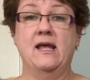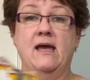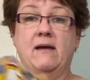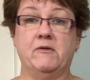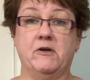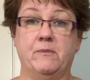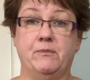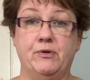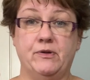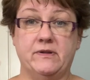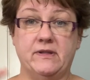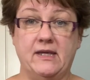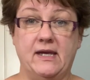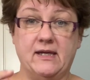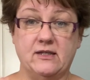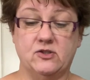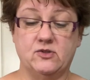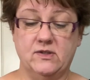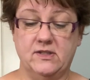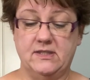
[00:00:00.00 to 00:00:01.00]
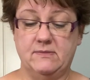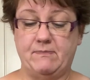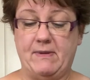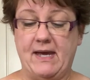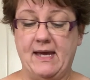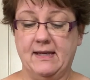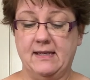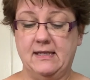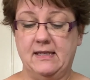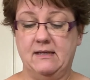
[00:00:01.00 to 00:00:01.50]
I'm going to put the extras
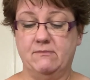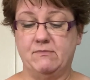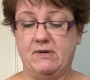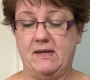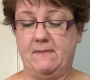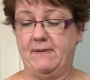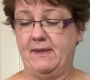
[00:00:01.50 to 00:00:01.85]
back in my